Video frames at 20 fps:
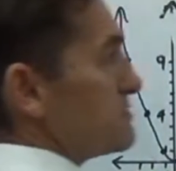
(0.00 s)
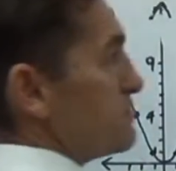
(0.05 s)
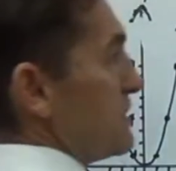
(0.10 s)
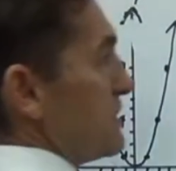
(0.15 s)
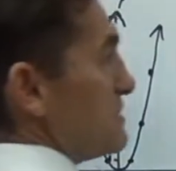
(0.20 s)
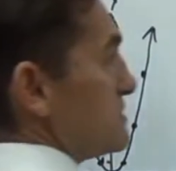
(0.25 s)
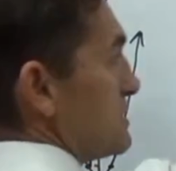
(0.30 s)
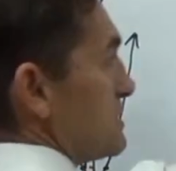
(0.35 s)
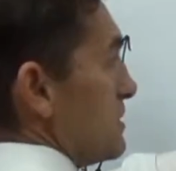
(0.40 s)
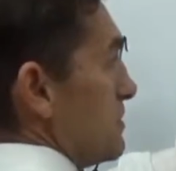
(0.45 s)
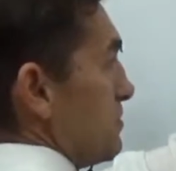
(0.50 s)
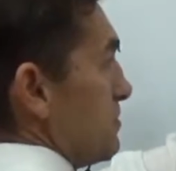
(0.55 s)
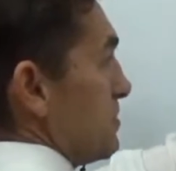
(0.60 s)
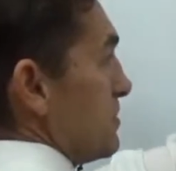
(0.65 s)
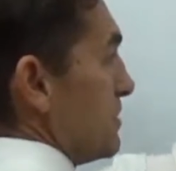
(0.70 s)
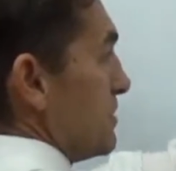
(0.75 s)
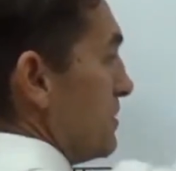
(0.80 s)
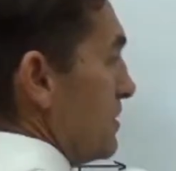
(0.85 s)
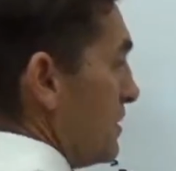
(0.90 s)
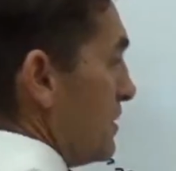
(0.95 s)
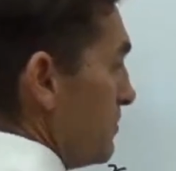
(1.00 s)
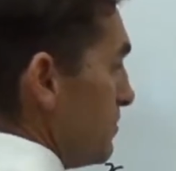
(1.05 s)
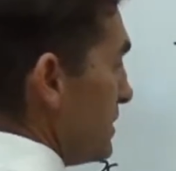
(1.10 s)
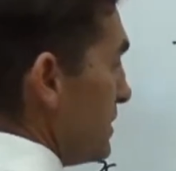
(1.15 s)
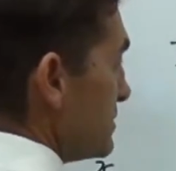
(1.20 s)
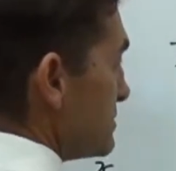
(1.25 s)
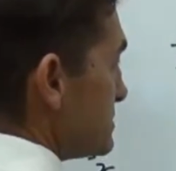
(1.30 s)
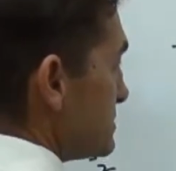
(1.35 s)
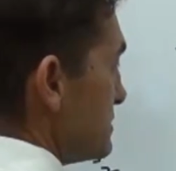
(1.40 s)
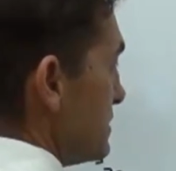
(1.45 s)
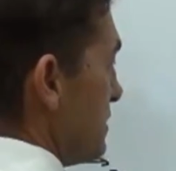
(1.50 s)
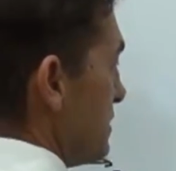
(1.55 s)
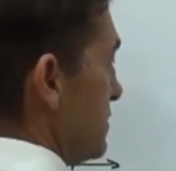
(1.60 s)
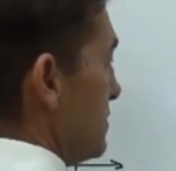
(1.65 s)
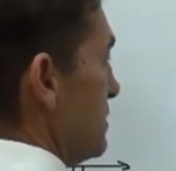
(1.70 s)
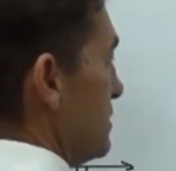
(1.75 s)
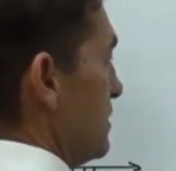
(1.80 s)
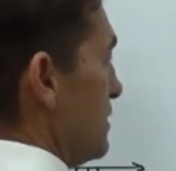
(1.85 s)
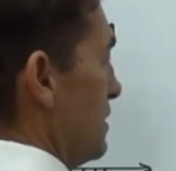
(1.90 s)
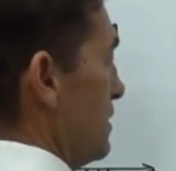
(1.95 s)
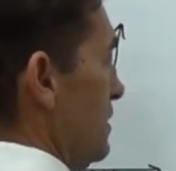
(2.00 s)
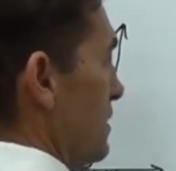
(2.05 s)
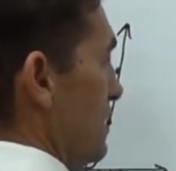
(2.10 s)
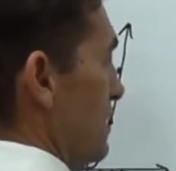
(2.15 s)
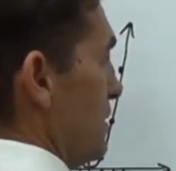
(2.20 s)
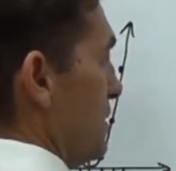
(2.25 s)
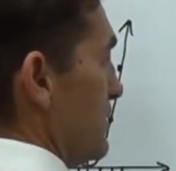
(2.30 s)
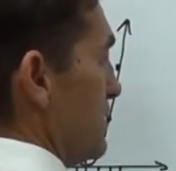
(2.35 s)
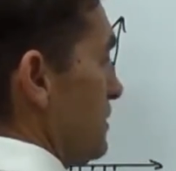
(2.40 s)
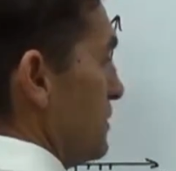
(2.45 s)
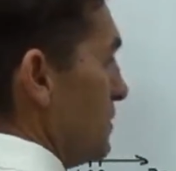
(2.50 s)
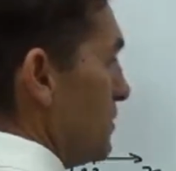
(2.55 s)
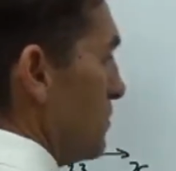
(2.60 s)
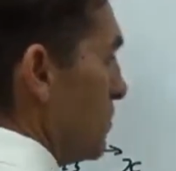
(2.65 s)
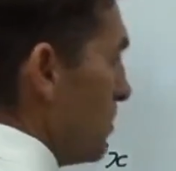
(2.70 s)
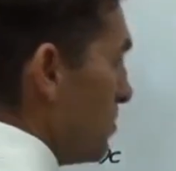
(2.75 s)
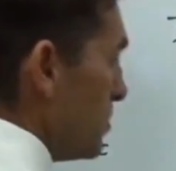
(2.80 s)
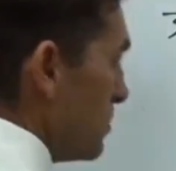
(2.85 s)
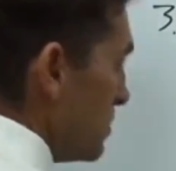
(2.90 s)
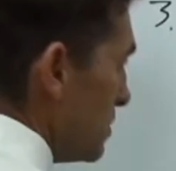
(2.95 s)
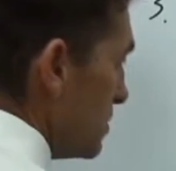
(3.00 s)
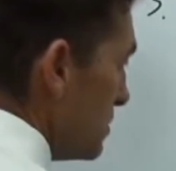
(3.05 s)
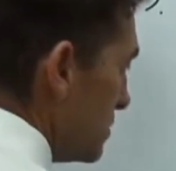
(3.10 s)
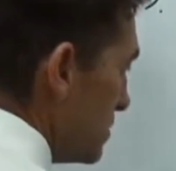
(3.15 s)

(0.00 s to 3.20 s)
Bounce up, bounce down. Then you got wobble.